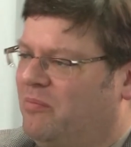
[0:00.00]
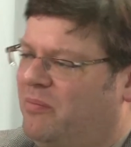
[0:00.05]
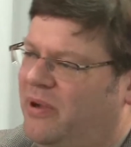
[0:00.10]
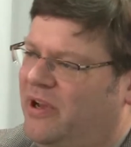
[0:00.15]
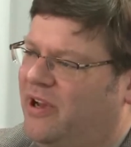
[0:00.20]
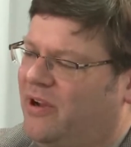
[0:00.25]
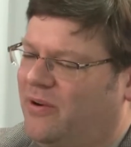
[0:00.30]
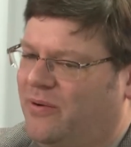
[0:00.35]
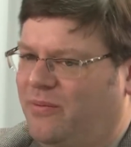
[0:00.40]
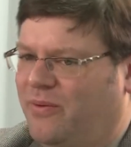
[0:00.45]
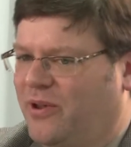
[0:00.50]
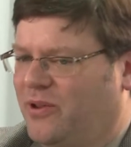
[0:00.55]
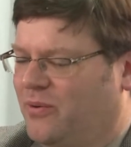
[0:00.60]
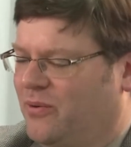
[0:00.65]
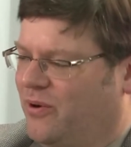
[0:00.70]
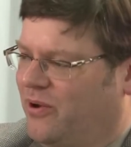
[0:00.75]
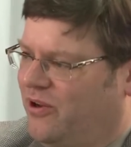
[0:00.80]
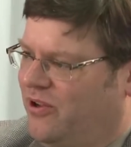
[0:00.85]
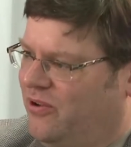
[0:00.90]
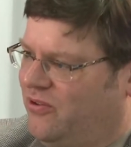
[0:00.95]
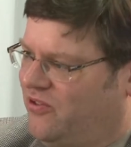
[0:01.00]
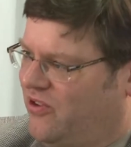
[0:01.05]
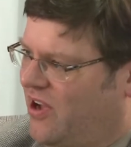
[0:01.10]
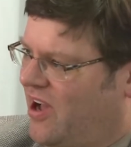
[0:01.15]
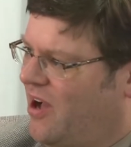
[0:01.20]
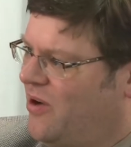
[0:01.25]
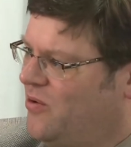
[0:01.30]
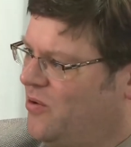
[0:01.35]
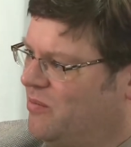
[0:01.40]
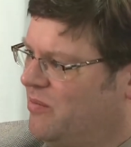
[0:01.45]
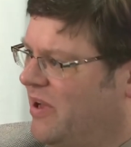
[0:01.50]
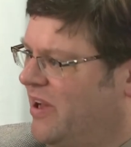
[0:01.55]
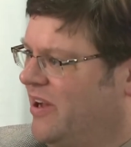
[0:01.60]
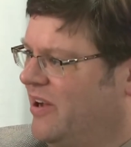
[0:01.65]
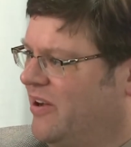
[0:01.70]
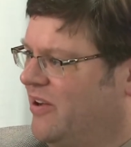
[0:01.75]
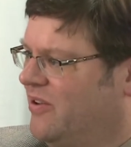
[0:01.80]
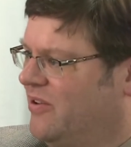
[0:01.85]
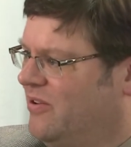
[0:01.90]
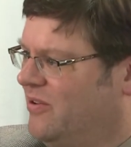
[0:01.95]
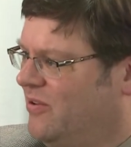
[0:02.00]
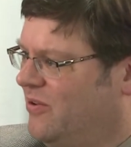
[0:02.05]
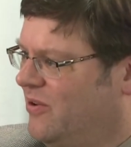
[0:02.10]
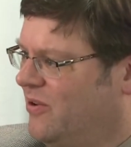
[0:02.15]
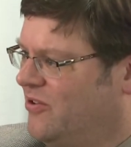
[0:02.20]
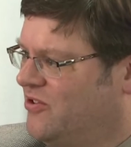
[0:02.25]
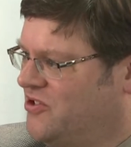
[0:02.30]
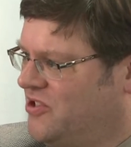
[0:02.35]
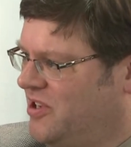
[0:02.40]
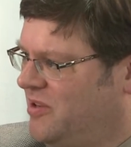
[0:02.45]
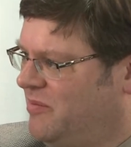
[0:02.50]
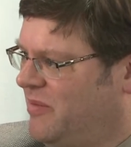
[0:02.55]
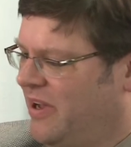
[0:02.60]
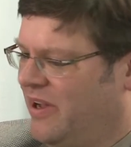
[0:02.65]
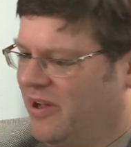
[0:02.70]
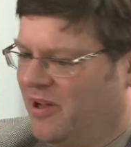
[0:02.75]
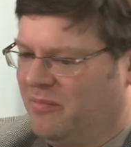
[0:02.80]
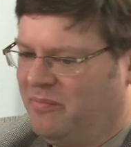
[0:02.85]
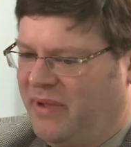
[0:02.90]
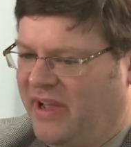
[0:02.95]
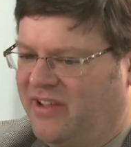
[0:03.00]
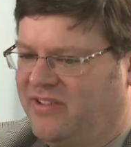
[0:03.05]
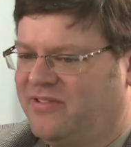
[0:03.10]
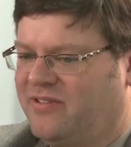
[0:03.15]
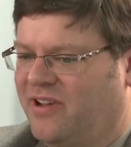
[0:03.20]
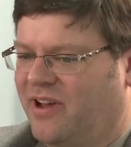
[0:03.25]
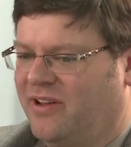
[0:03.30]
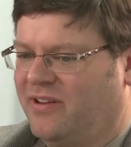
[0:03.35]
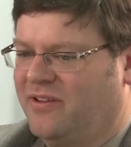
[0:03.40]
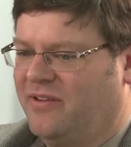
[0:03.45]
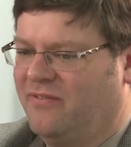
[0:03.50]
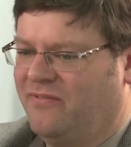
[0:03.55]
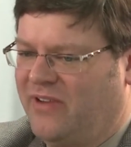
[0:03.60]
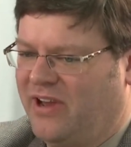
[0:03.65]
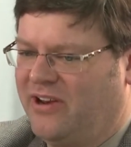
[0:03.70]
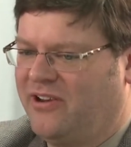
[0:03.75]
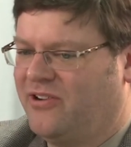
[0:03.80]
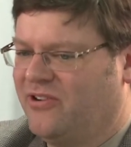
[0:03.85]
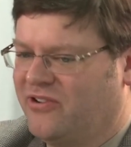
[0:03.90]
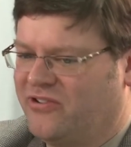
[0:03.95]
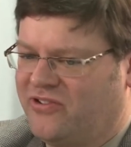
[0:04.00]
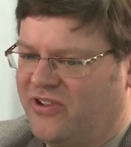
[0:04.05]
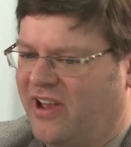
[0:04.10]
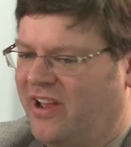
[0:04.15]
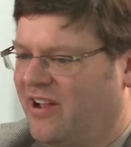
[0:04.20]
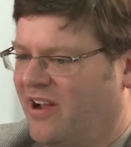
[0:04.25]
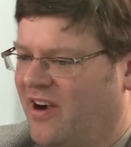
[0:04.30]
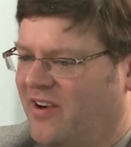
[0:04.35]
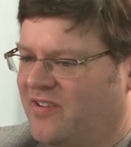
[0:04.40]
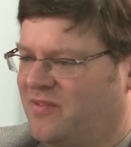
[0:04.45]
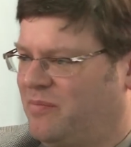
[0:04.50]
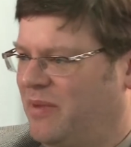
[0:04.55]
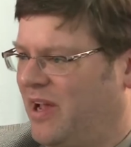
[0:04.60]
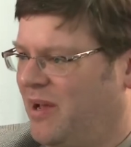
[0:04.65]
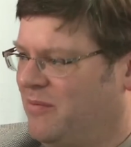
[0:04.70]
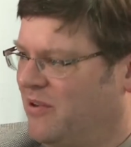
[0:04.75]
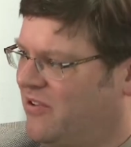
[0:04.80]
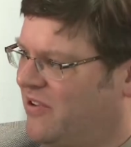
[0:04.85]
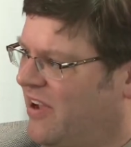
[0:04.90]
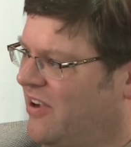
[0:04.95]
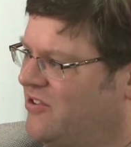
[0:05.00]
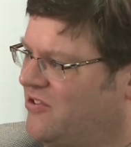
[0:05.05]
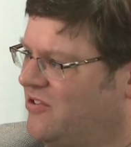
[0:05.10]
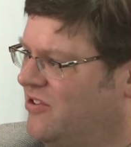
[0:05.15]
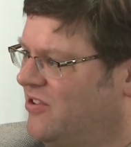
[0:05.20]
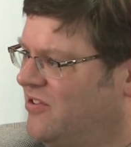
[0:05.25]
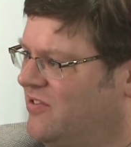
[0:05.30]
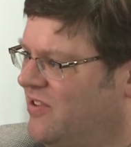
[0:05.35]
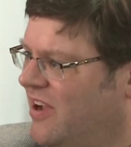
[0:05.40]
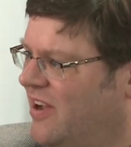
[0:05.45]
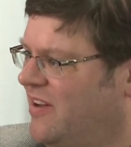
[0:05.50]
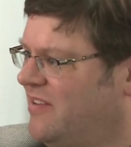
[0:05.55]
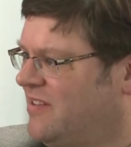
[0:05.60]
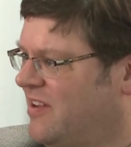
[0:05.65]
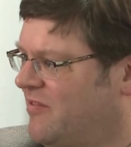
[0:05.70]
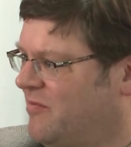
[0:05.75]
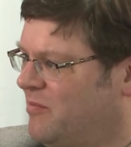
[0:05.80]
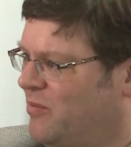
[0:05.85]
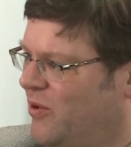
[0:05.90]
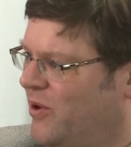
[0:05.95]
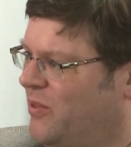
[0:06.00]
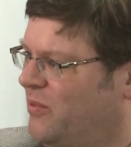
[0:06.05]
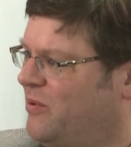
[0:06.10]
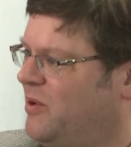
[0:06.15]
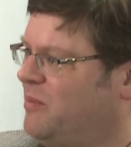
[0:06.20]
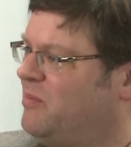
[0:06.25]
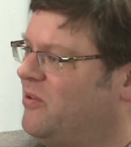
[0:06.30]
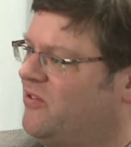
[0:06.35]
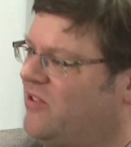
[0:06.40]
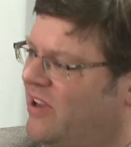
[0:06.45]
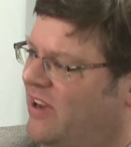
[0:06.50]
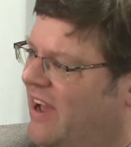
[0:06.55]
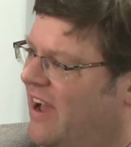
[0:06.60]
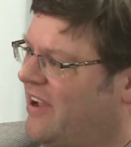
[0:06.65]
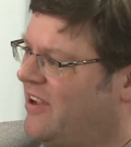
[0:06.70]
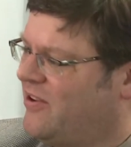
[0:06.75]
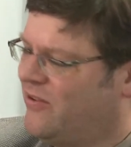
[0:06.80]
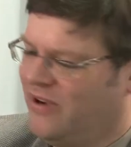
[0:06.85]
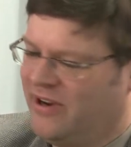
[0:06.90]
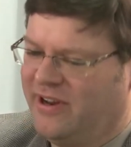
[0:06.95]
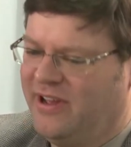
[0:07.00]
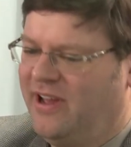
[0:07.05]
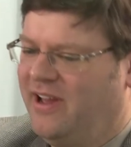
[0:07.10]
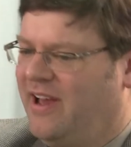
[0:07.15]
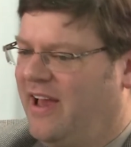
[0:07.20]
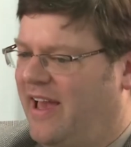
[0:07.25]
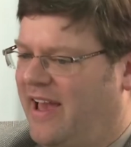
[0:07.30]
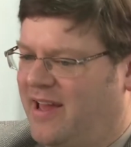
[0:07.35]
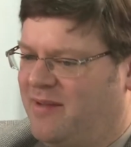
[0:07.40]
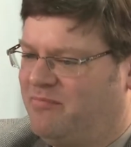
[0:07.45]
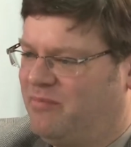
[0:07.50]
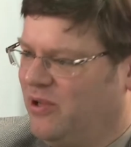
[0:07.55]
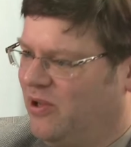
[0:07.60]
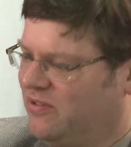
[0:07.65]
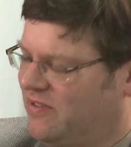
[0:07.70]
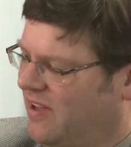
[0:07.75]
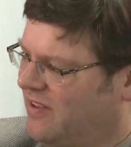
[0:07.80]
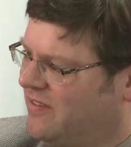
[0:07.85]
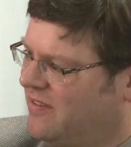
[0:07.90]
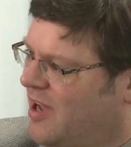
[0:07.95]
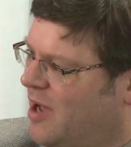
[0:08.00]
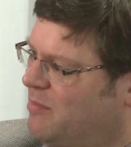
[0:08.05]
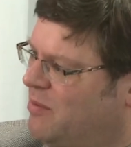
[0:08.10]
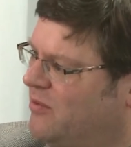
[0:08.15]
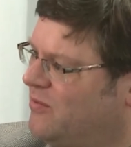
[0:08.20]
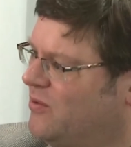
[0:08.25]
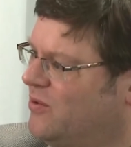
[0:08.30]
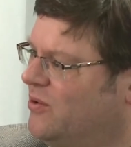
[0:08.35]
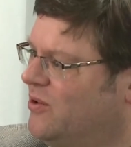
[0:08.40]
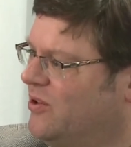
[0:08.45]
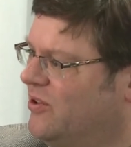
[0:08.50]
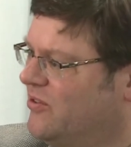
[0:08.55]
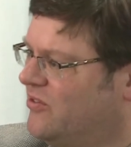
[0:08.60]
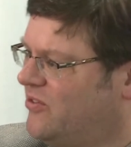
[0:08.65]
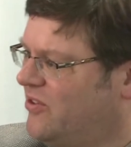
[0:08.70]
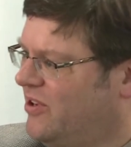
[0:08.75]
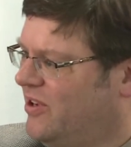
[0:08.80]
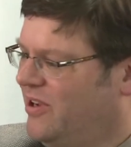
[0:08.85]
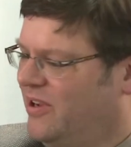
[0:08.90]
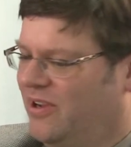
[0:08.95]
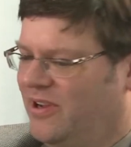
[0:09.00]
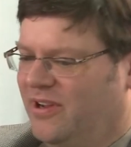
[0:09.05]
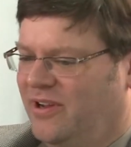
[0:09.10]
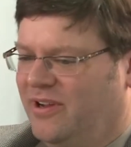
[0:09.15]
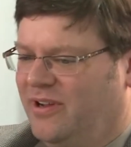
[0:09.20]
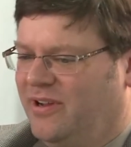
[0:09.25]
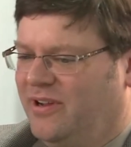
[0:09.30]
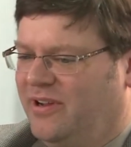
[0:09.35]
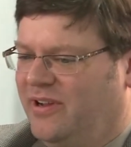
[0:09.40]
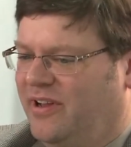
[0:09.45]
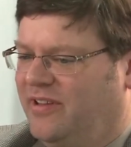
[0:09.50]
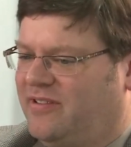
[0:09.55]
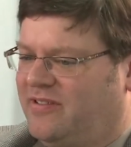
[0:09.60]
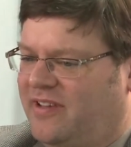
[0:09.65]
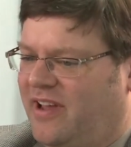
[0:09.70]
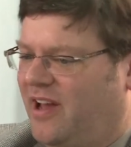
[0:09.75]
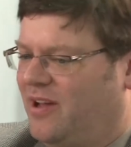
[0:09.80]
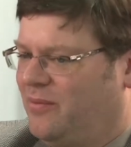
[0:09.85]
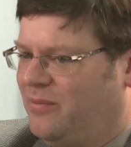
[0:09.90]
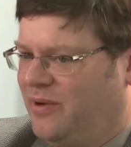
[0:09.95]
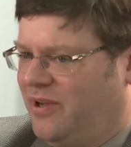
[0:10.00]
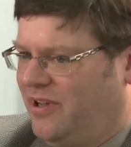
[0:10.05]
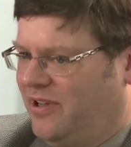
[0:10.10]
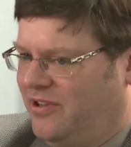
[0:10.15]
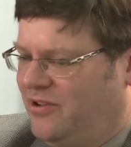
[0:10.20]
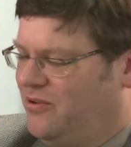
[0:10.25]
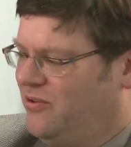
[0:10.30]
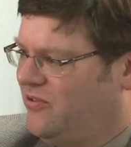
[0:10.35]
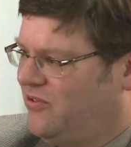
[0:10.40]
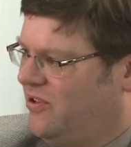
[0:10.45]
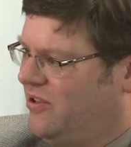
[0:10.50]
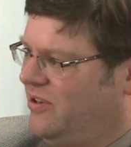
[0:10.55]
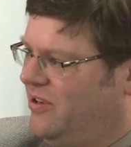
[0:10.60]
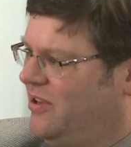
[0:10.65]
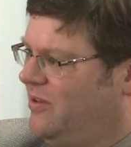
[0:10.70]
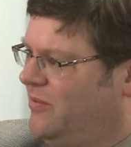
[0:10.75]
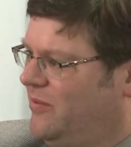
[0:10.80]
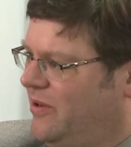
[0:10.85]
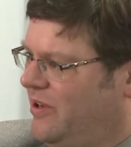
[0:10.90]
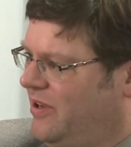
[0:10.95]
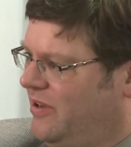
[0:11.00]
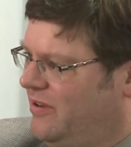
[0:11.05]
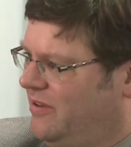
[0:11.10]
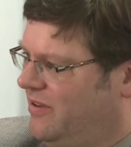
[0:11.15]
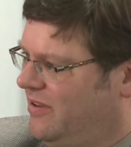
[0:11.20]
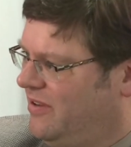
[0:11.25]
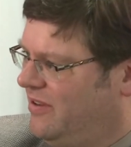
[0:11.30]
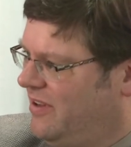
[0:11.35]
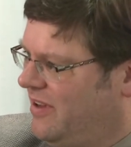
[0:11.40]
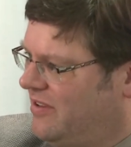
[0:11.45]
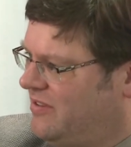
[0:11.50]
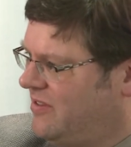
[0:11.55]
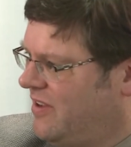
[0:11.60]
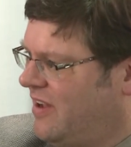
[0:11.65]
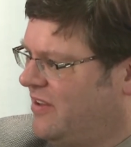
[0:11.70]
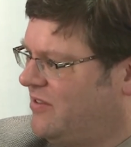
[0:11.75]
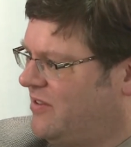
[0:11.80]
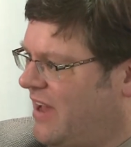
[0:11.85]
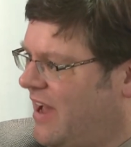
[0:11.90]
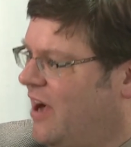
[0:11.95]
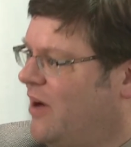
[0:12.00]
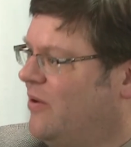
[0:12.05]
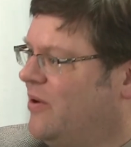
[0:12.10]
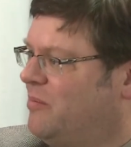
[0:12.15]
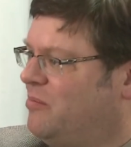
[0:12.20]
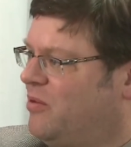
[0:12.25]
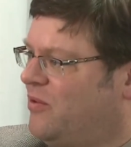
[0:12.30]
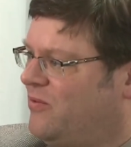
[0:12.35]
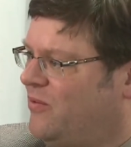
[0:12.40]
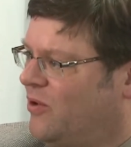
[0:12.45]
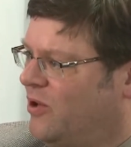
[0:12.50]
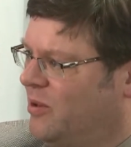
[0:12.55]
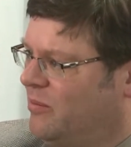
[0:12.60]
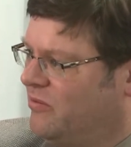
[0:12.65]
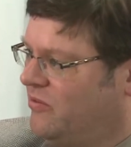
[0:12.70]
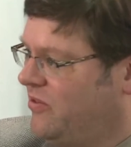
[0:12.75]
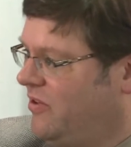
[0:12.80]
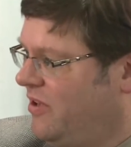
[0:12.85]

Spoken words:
pick whether we're going to use Yahoo Mail or Gmail based on the vendor saying our spam detection is 97.3% accurate and built on top of rules. Instead, we use it and we assess how it performs